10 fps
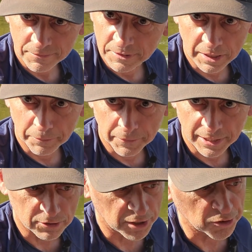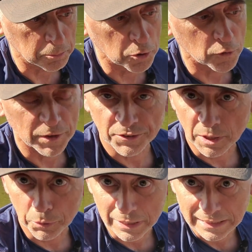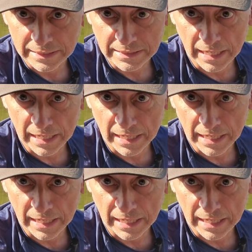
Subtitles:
The needle doesn't move. It's completely